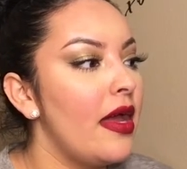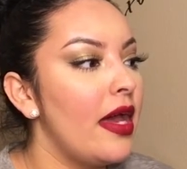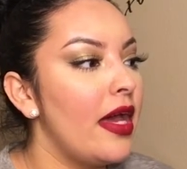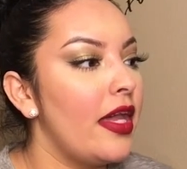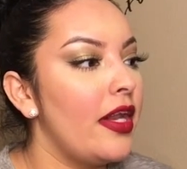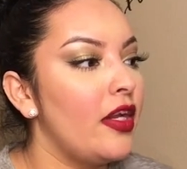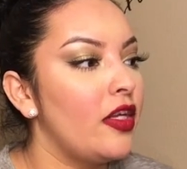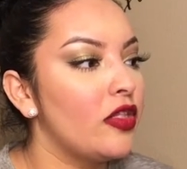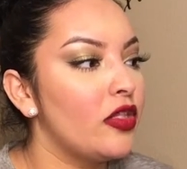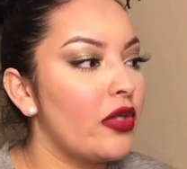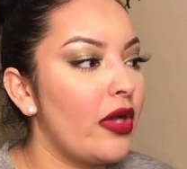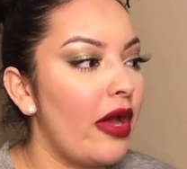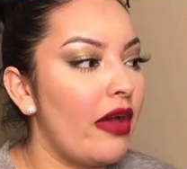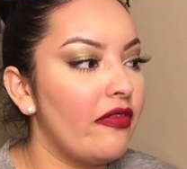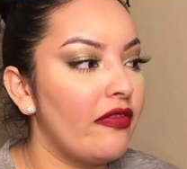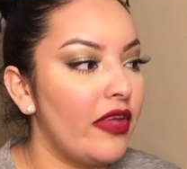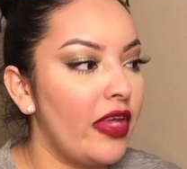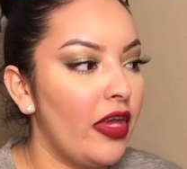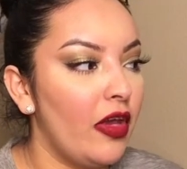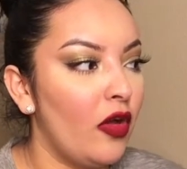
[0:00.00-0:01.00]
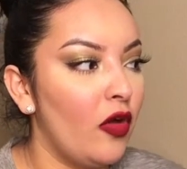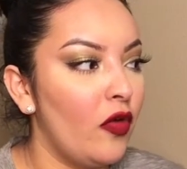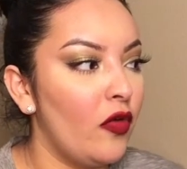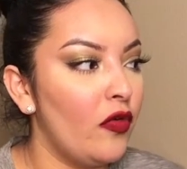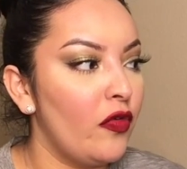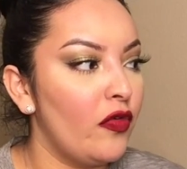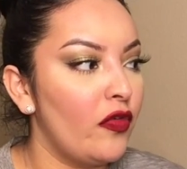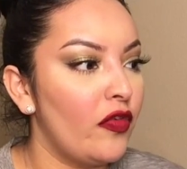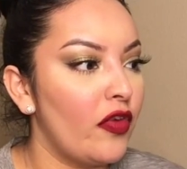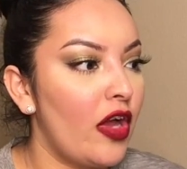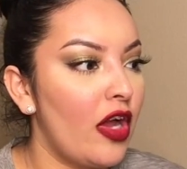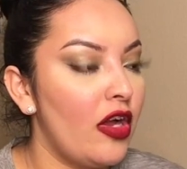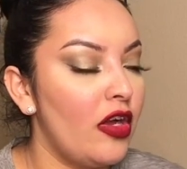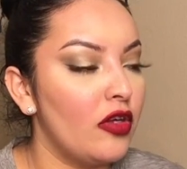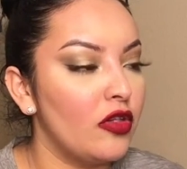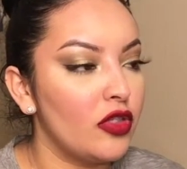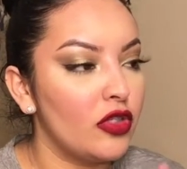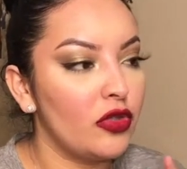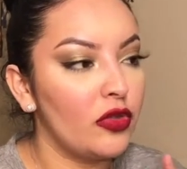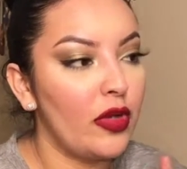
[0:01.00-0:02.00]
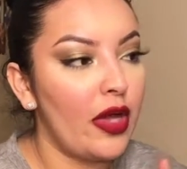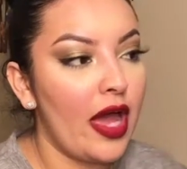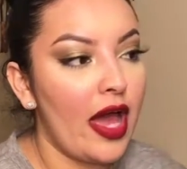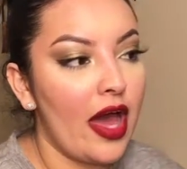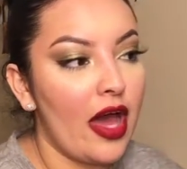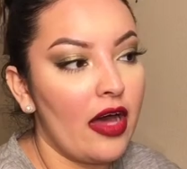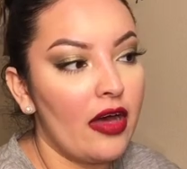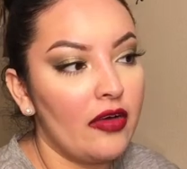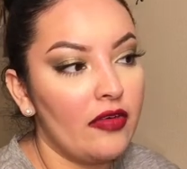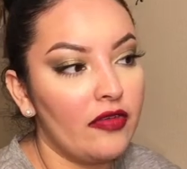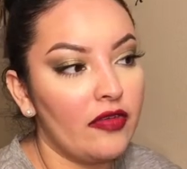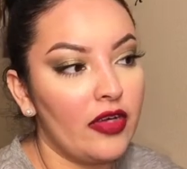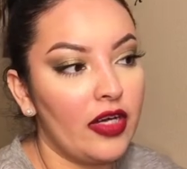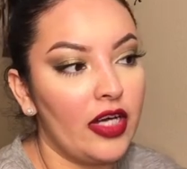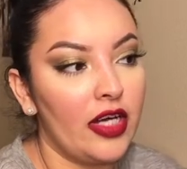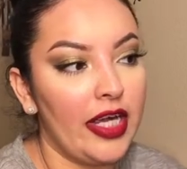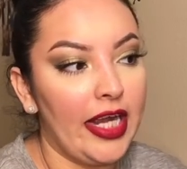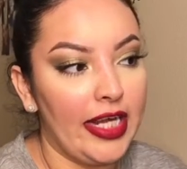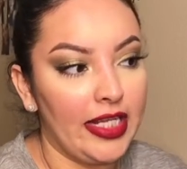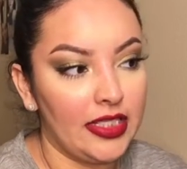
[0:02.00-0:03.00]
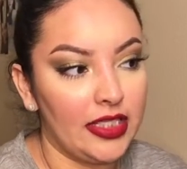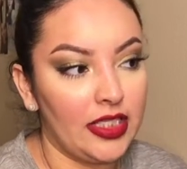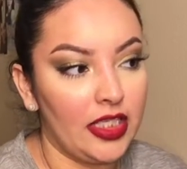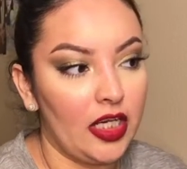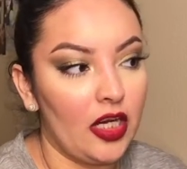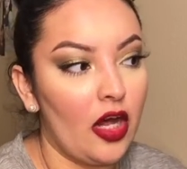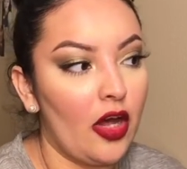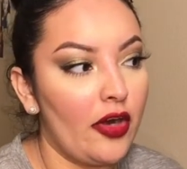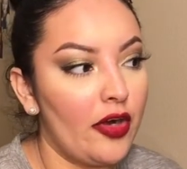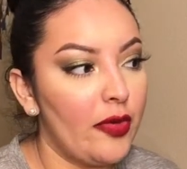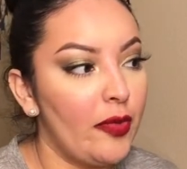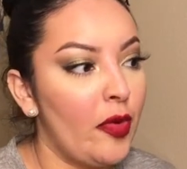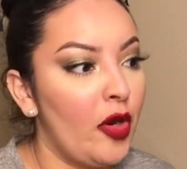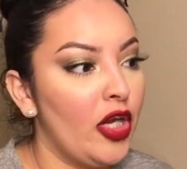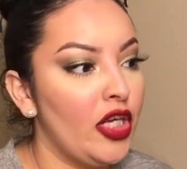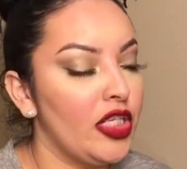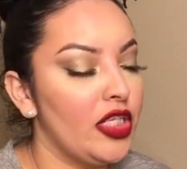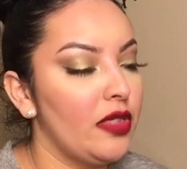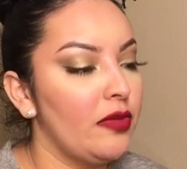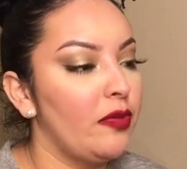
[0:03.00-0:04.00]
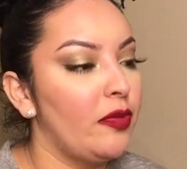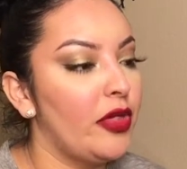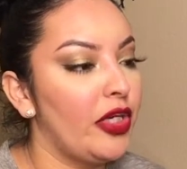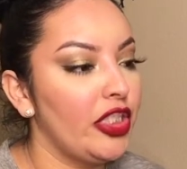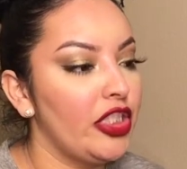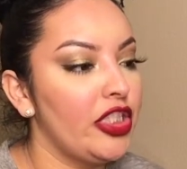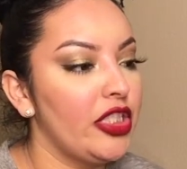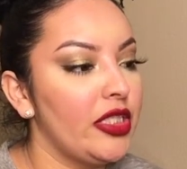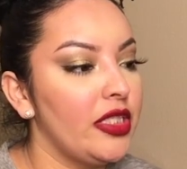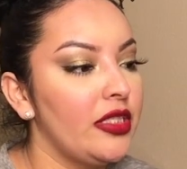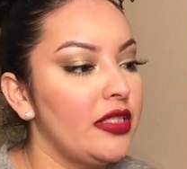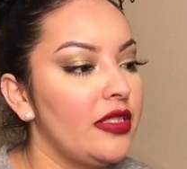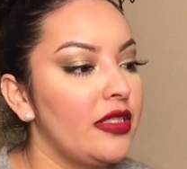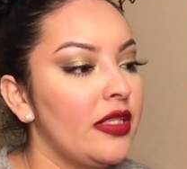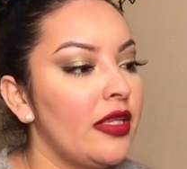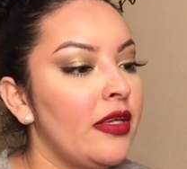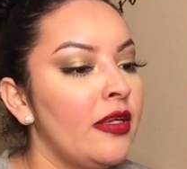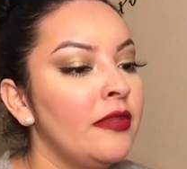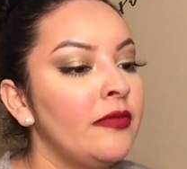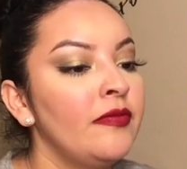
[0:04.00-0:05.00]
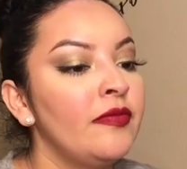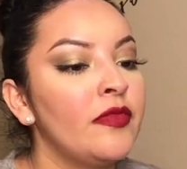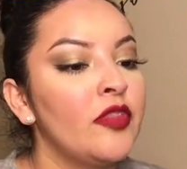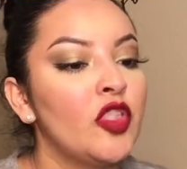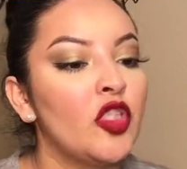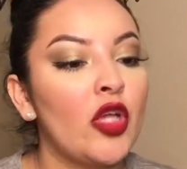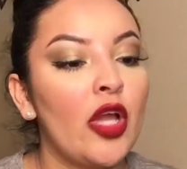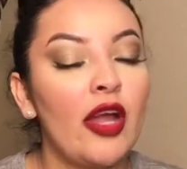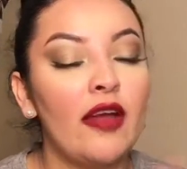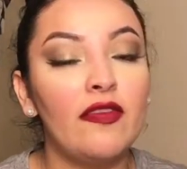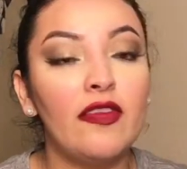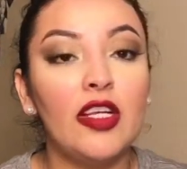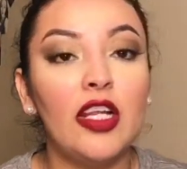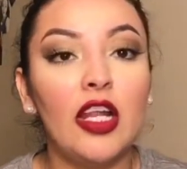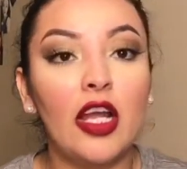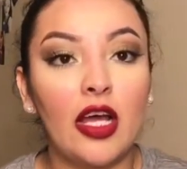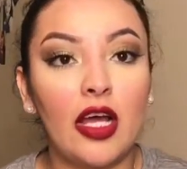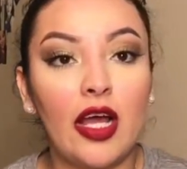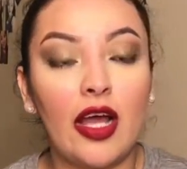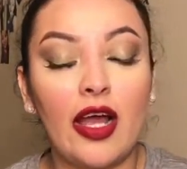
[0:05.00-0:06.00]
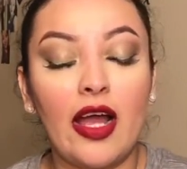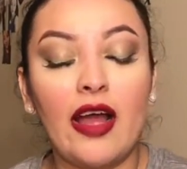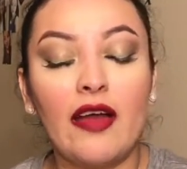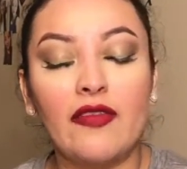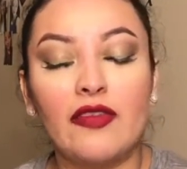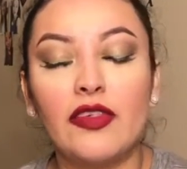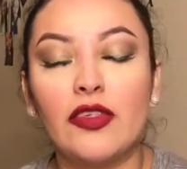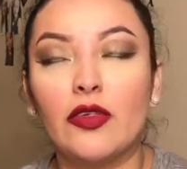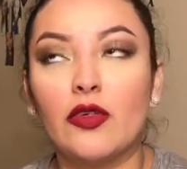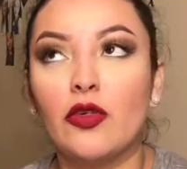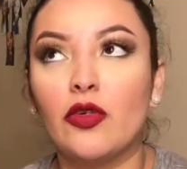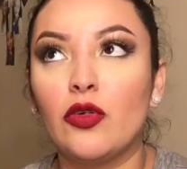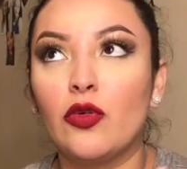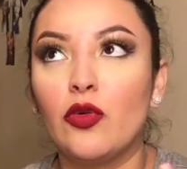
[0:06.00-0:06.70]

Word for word: And I also have e.l.f. I also have uh, Estee Lauder br brushes. So I have a lot. I have a,